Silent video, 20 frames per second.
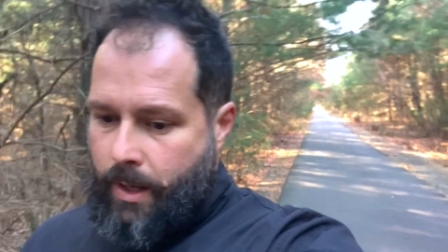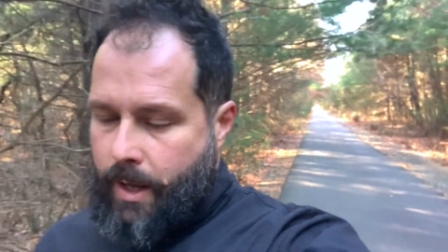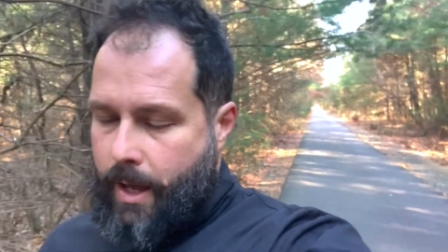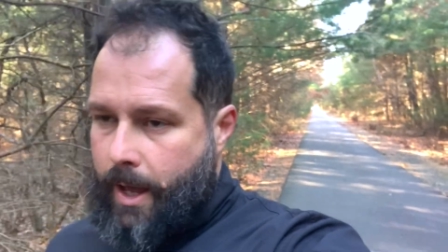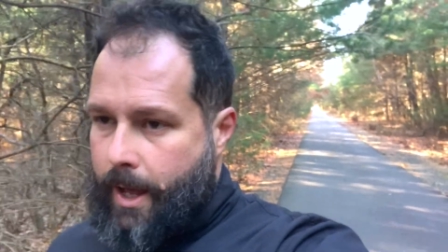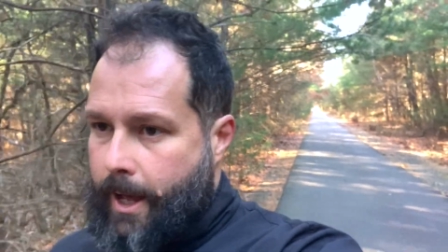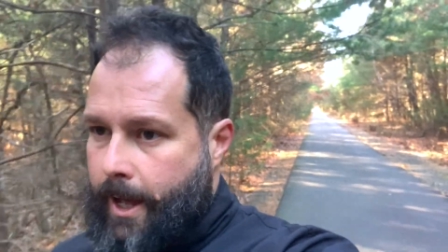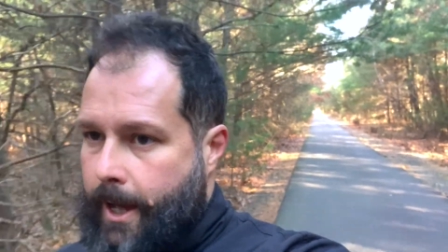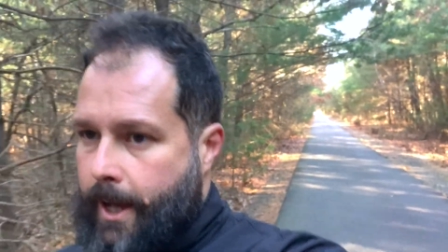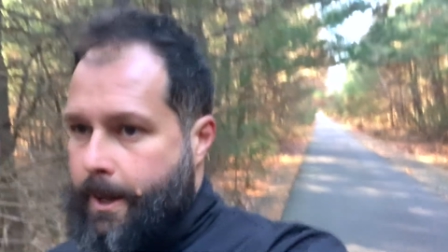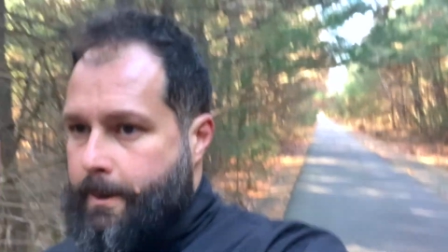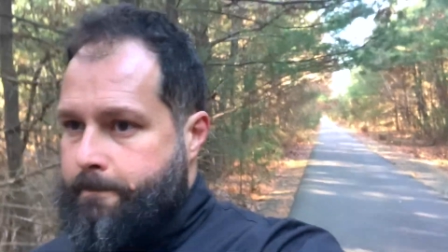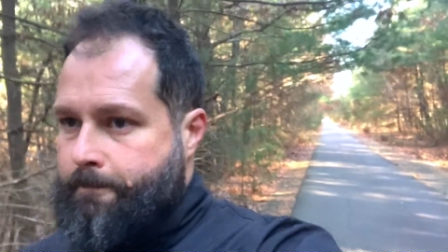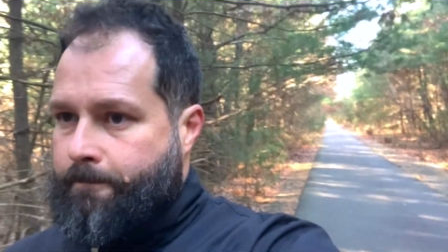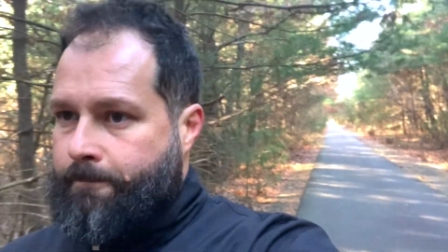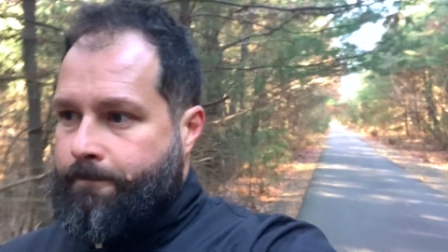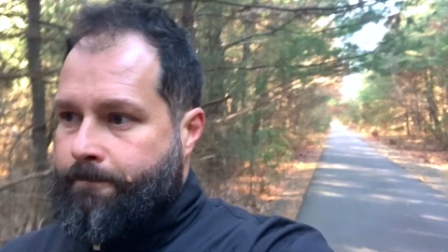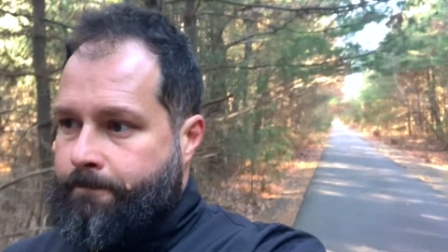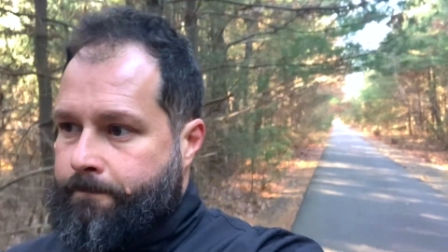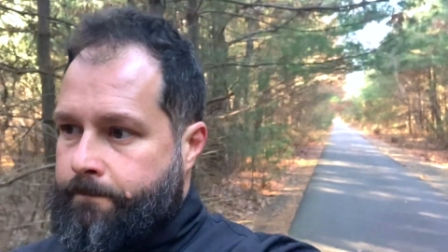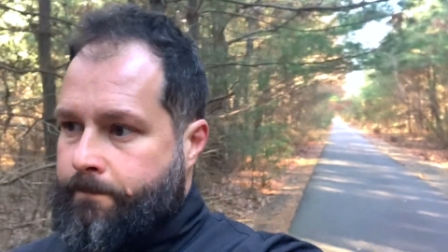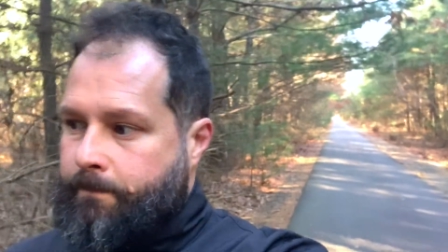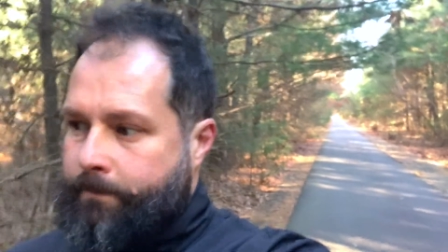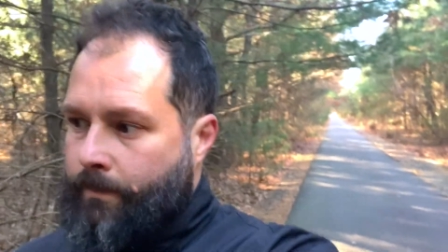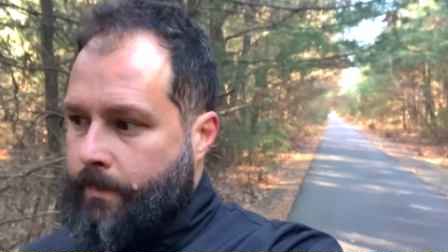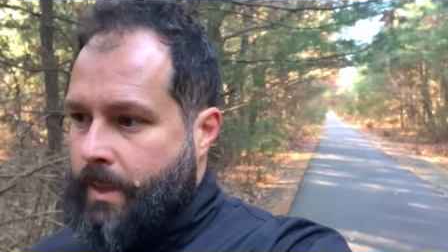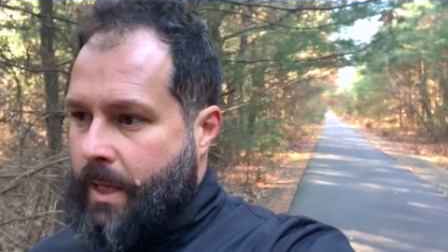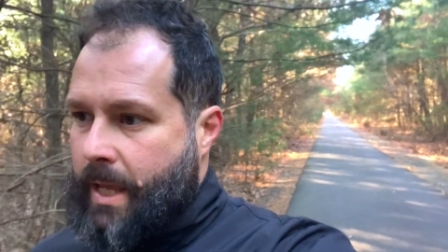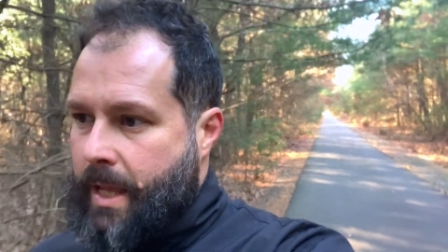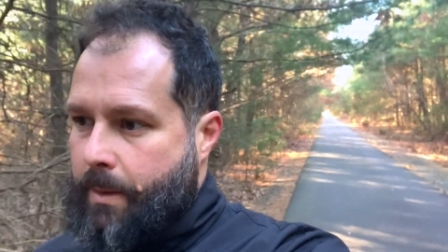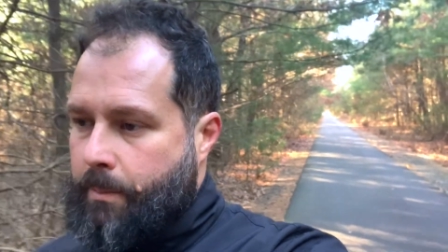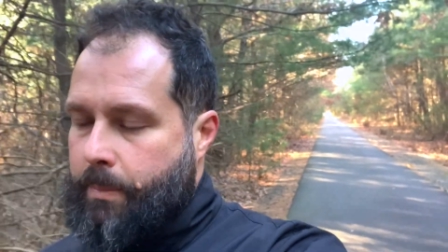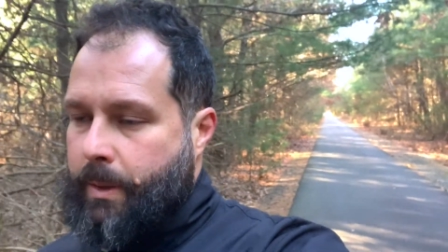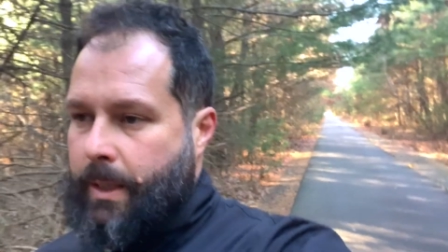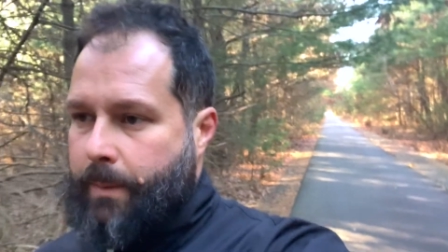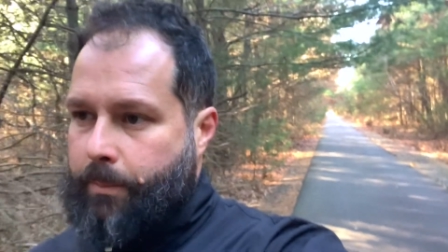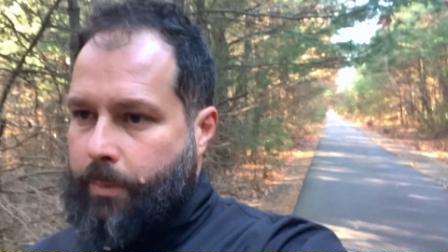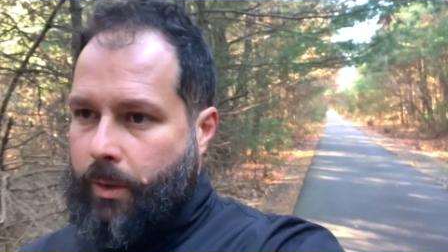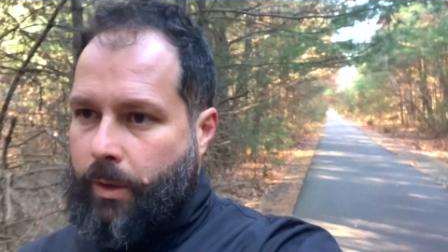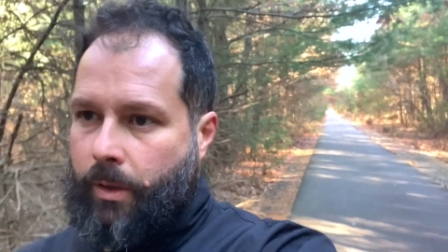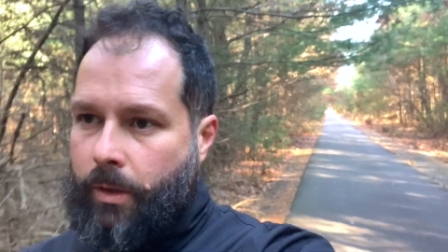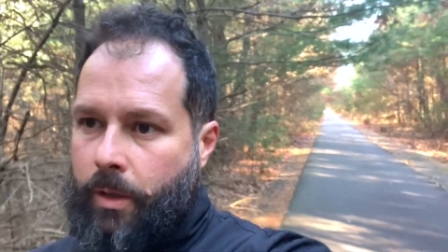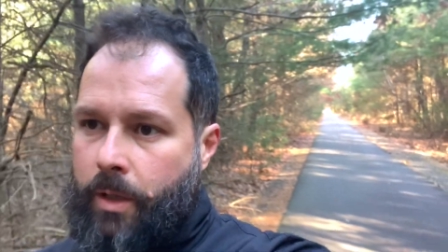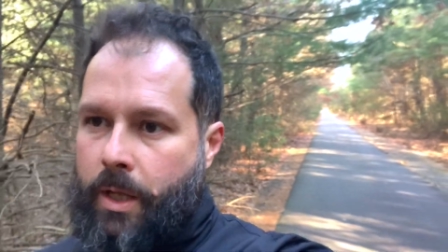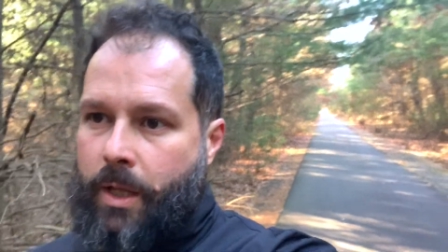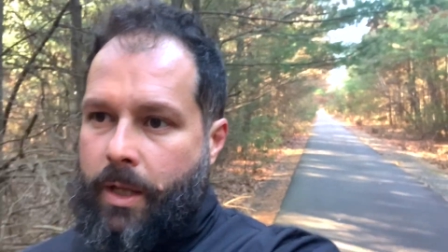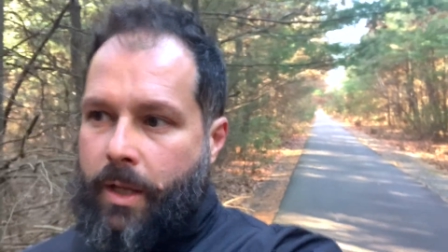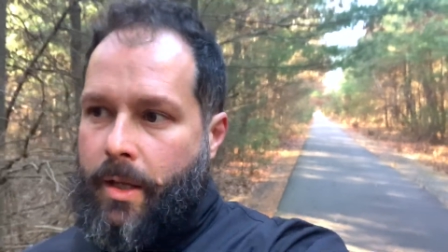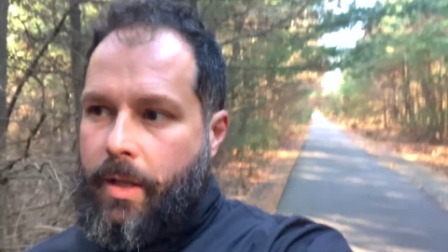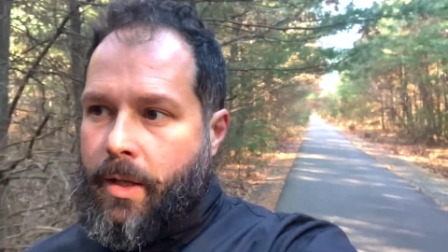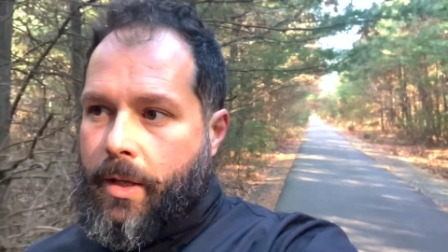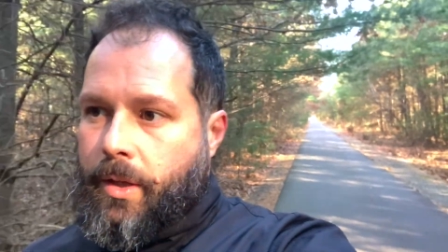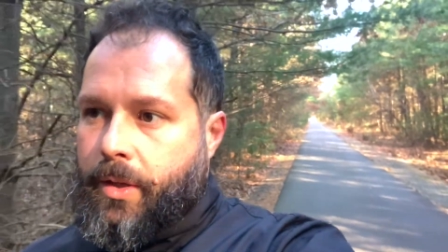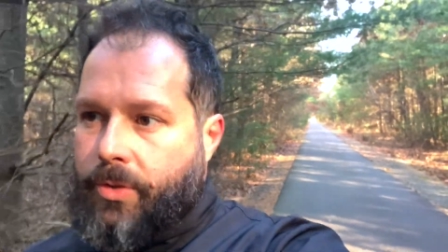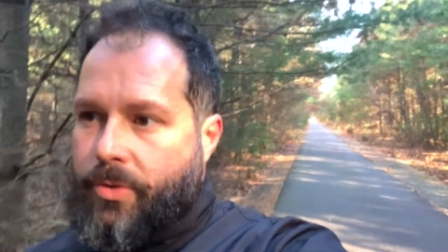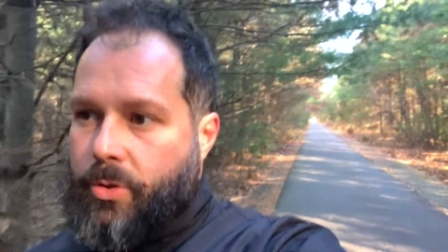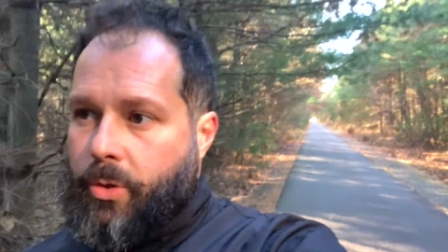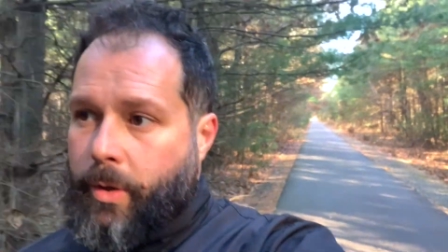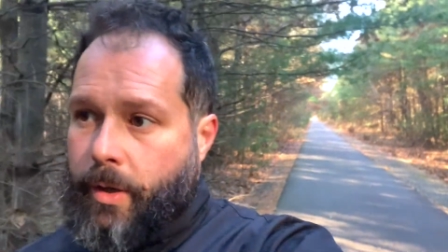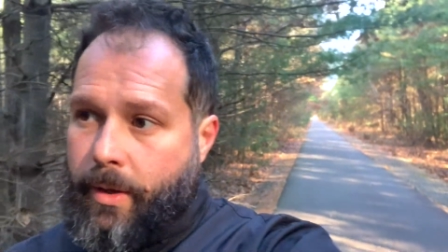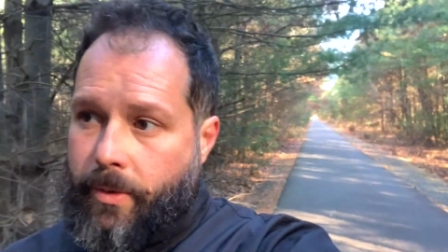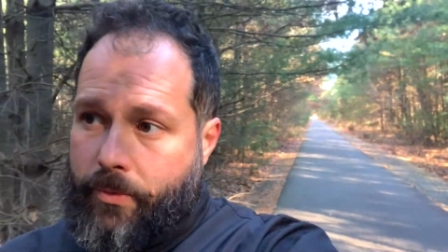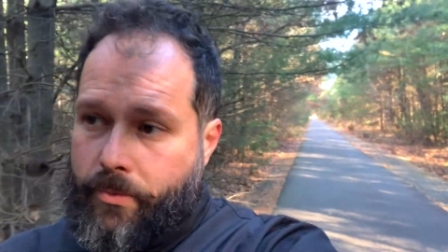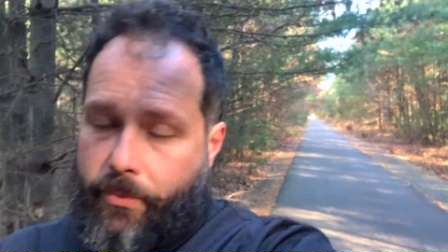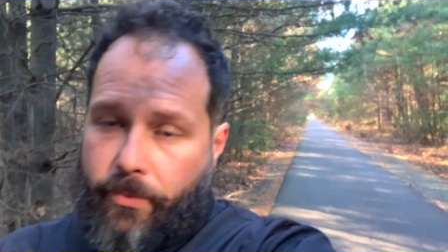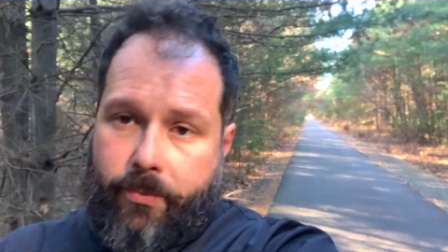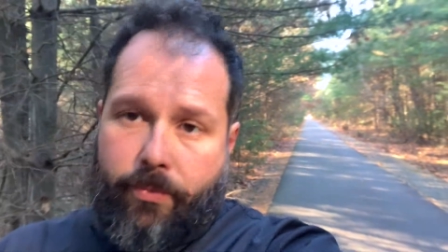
um, and people sort of